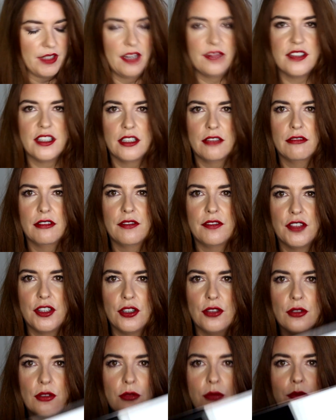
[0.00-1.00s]
I've done a
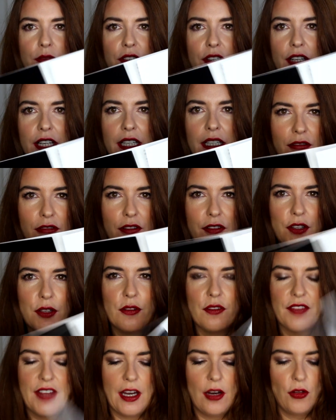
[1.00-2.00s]
review,
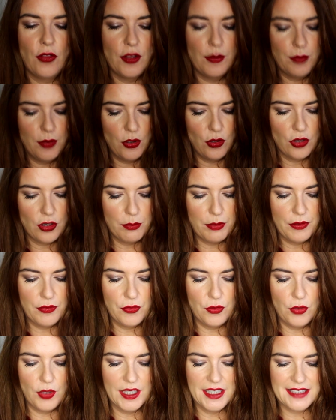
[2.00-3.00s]
review of that on the blog
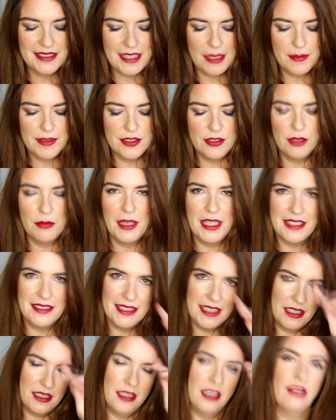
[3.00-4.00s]
before, and it's absolutely amazing.